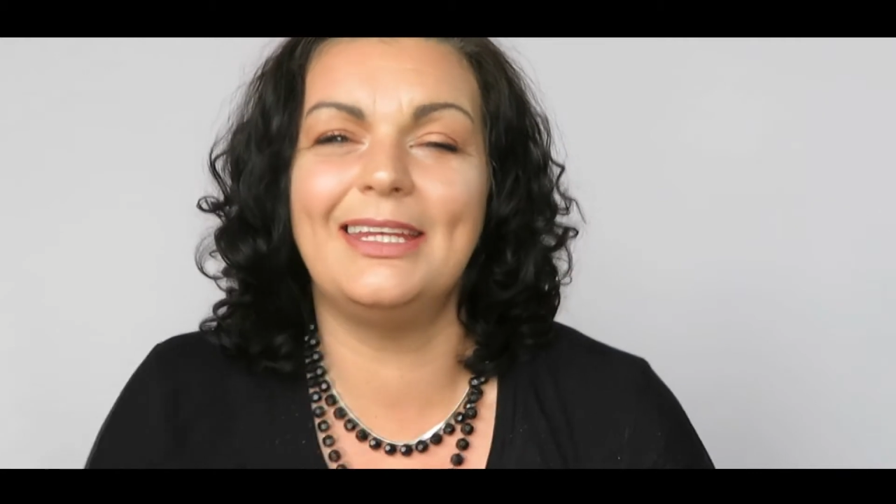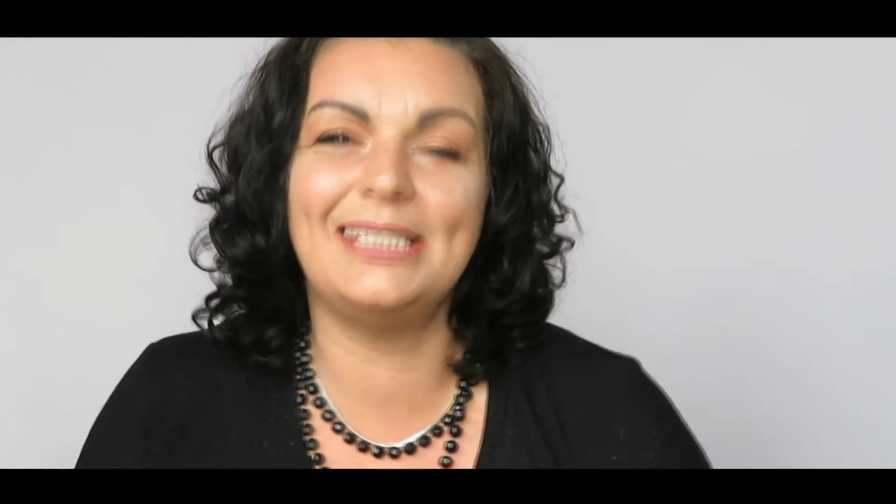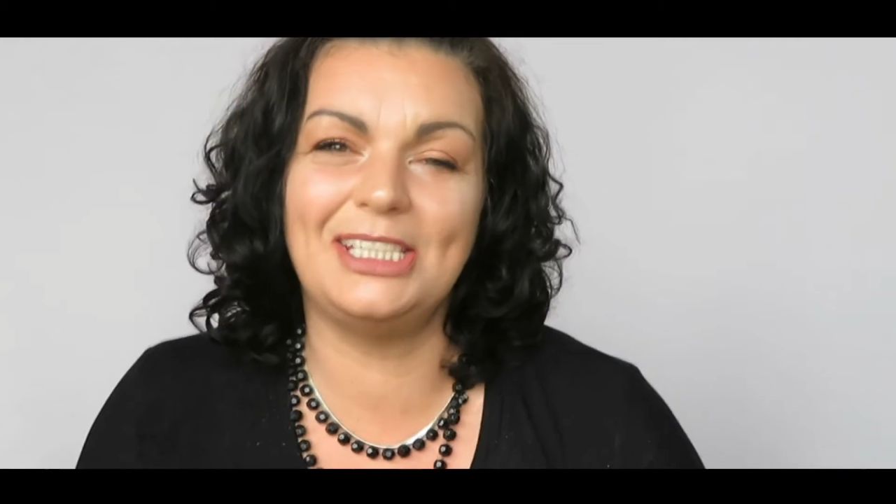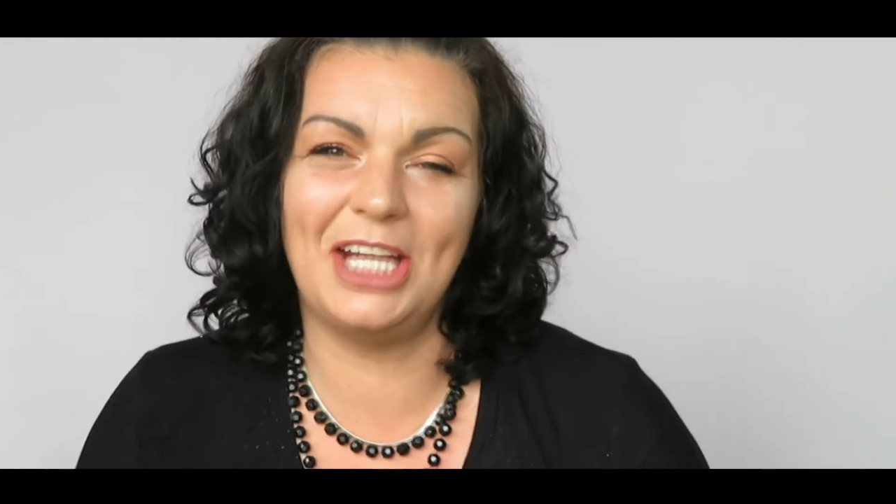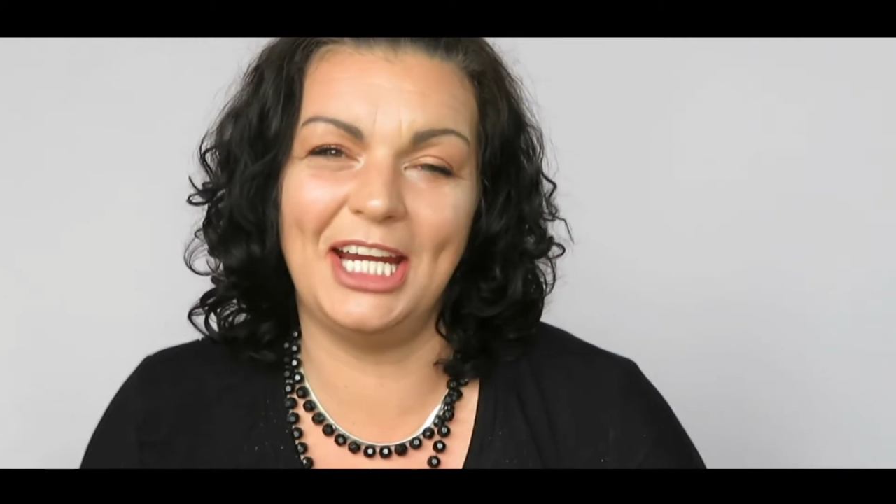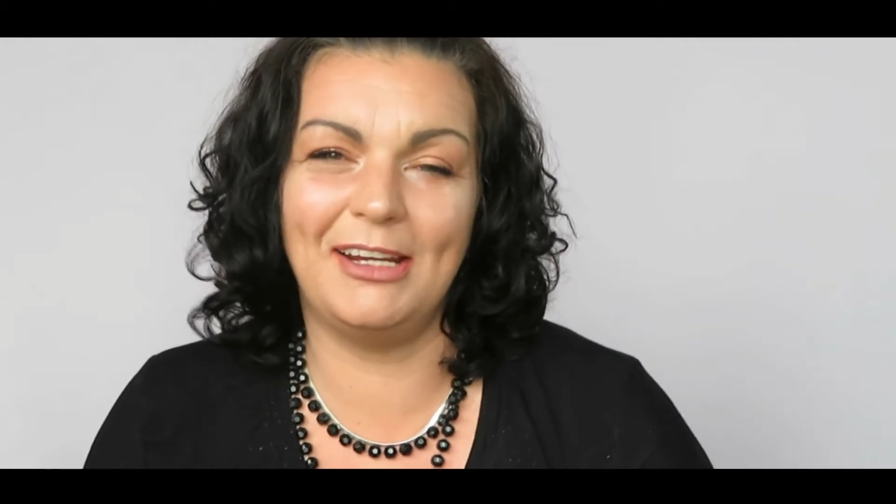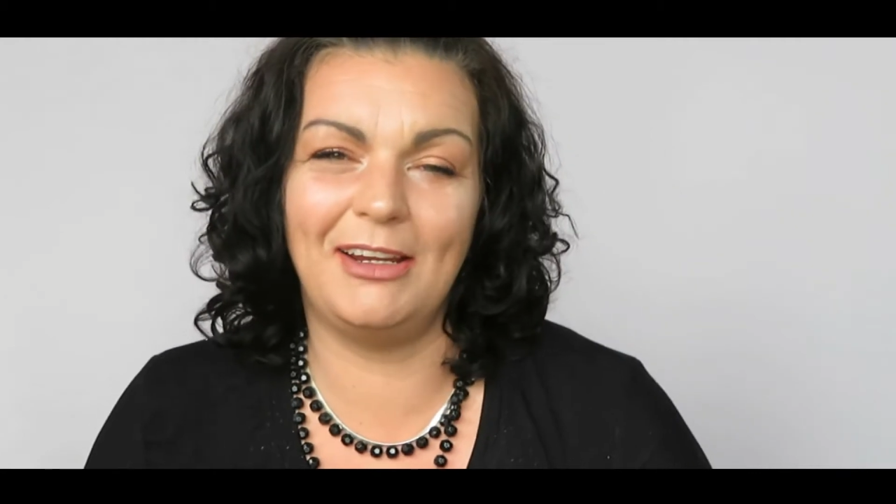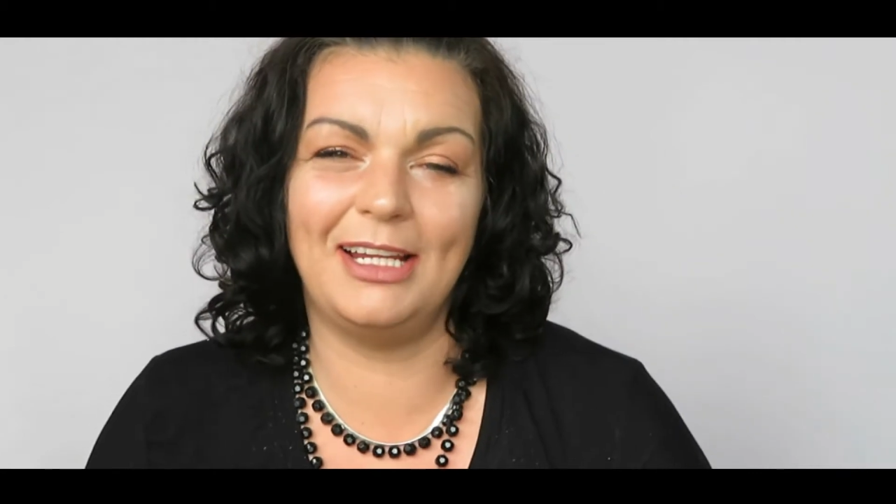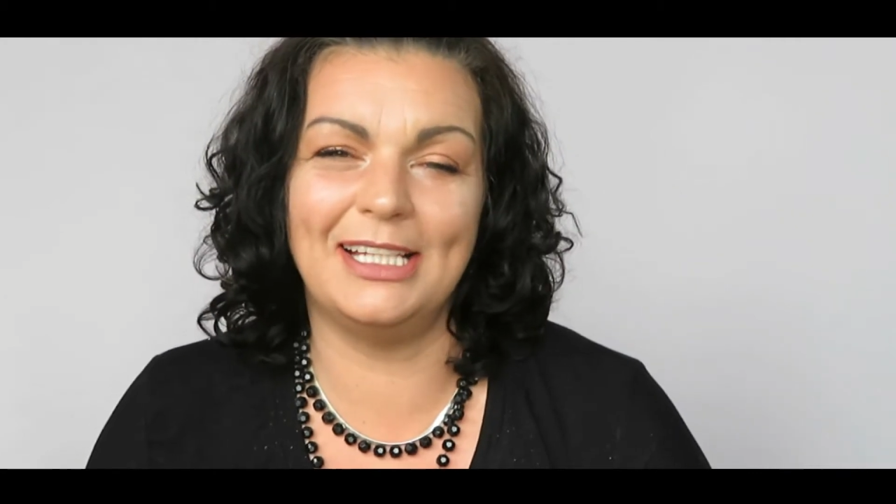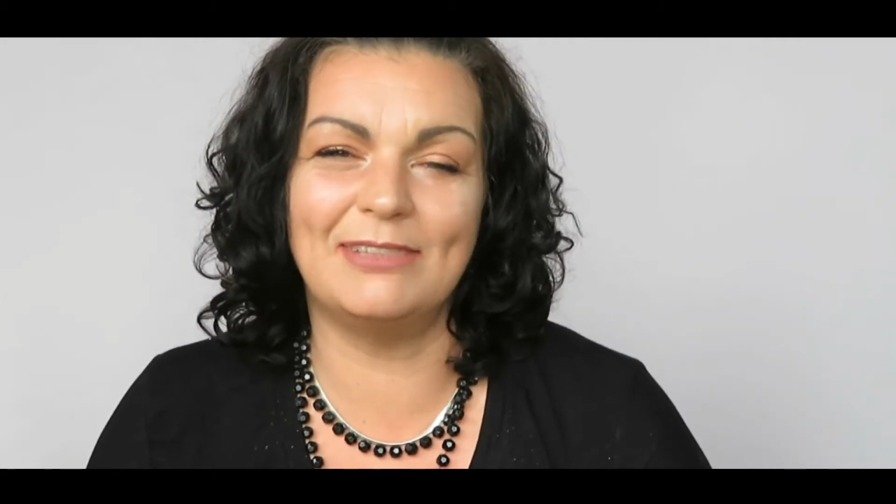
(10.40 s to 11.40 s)
This
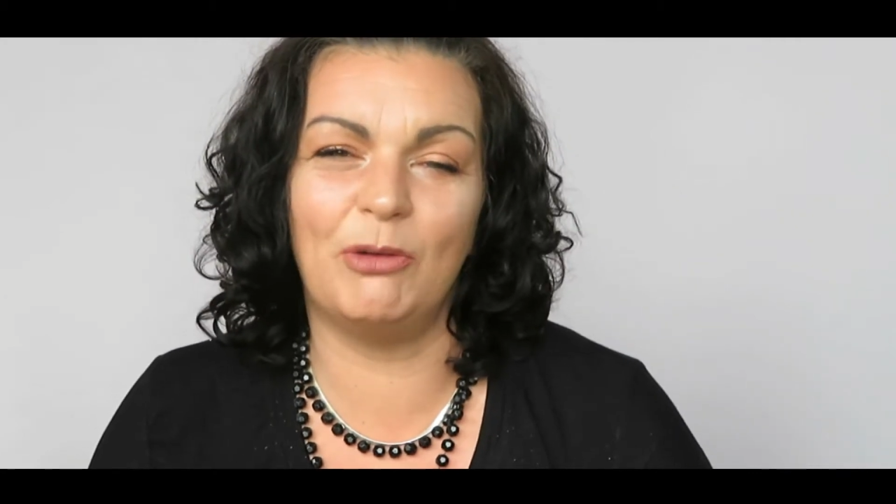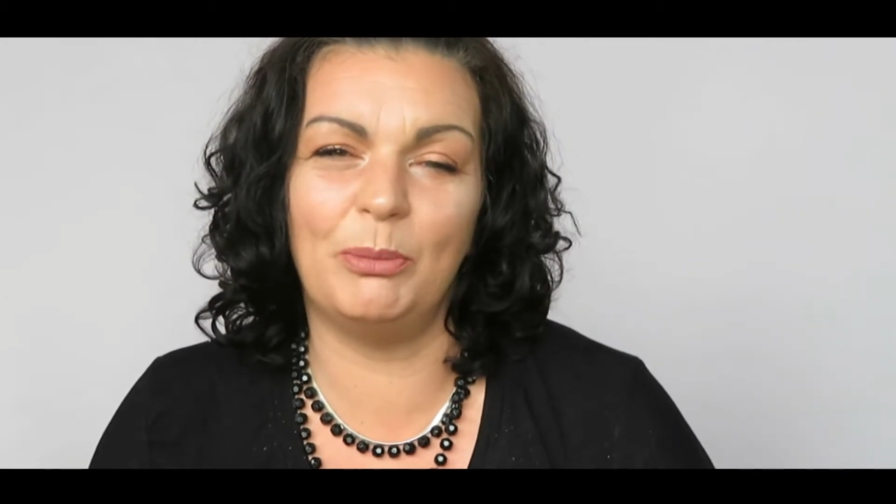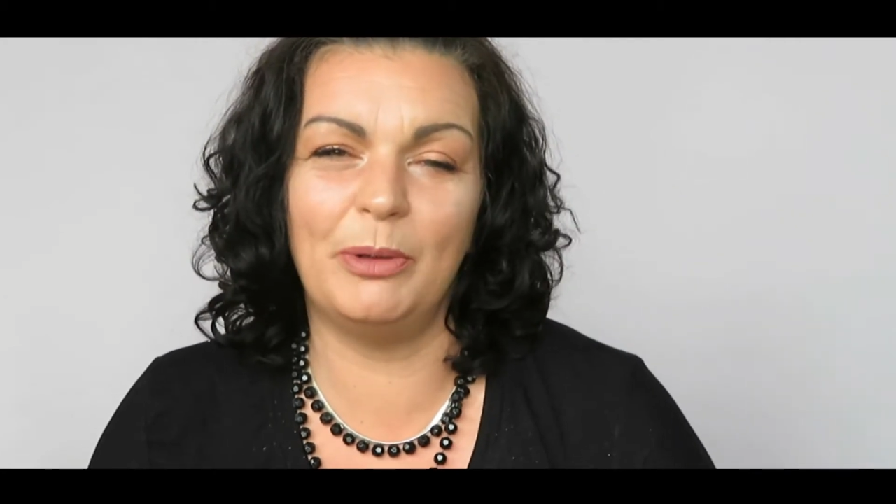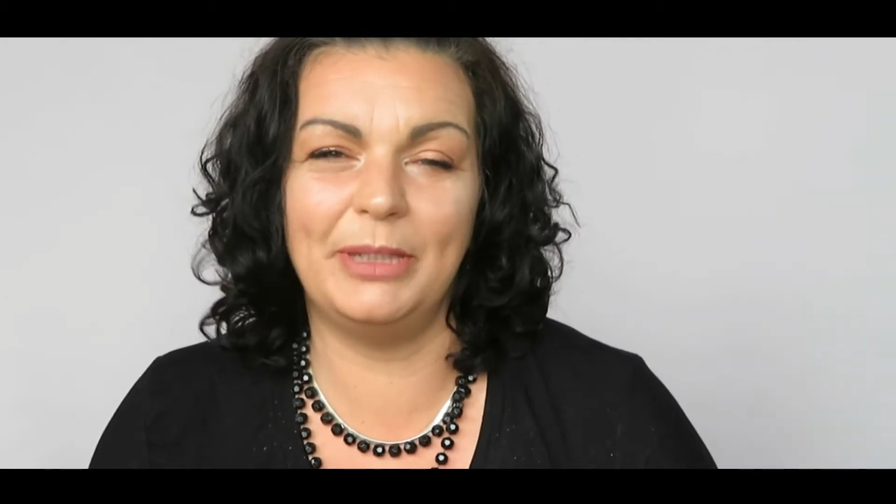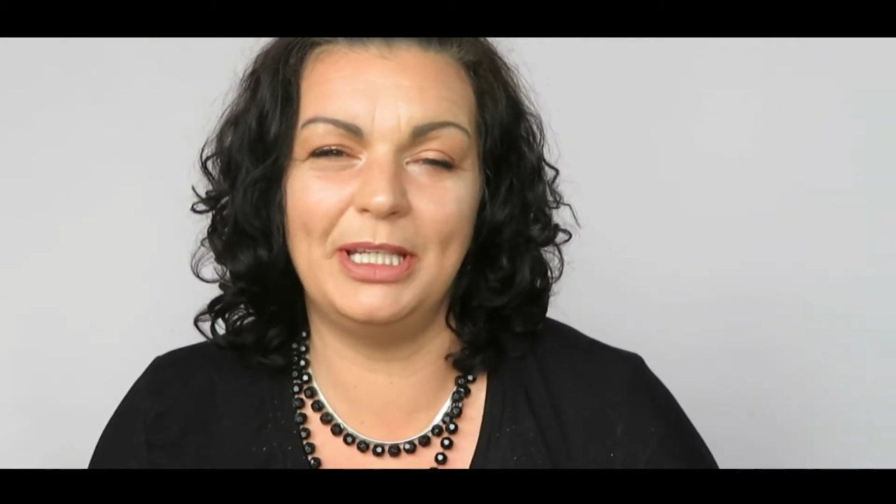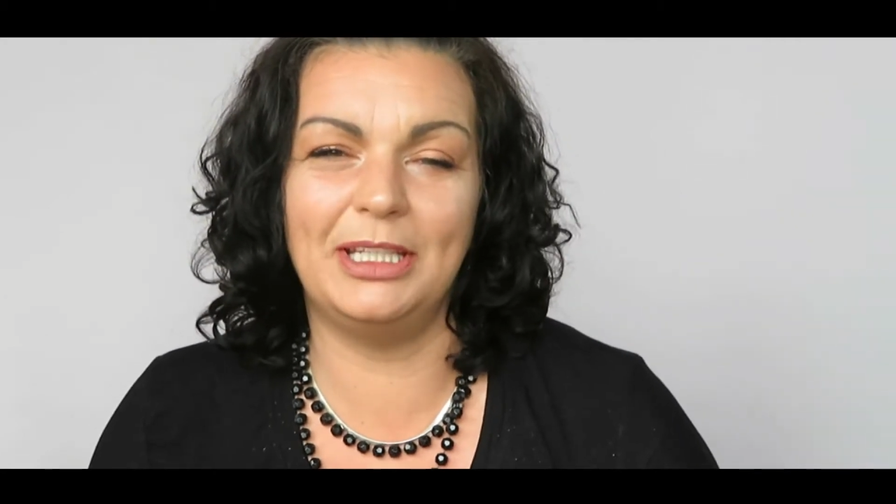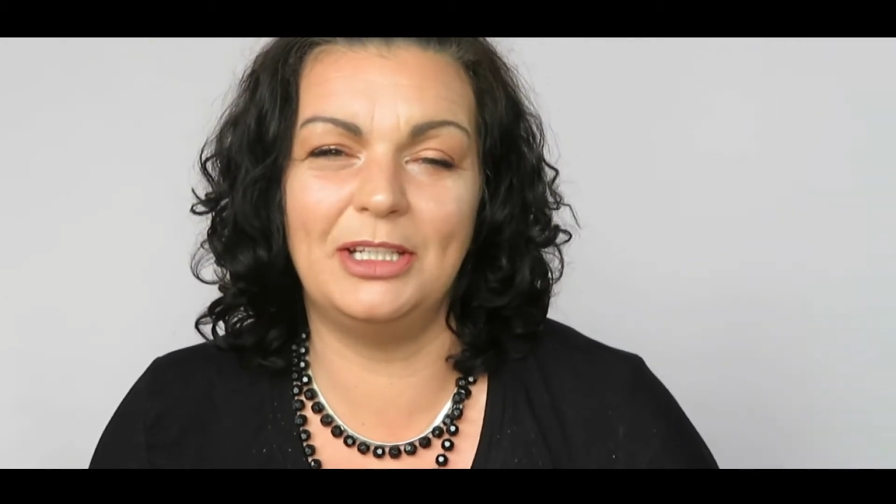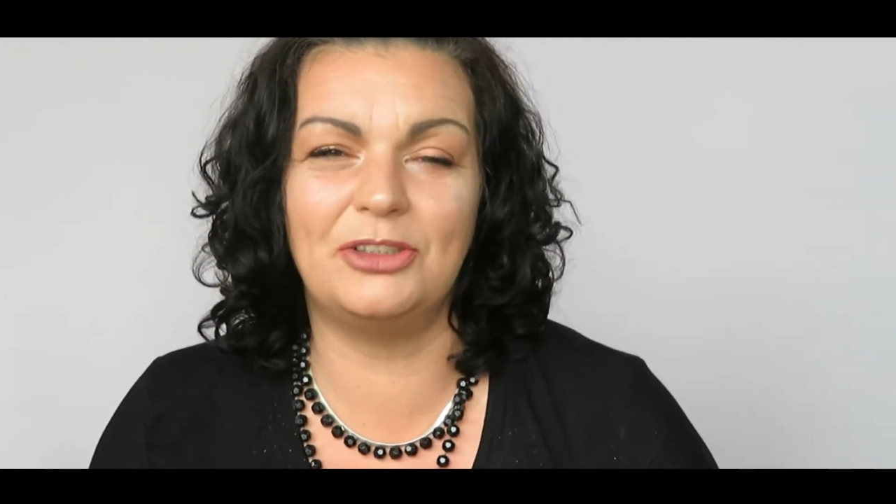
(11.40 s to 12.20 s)
channel is for women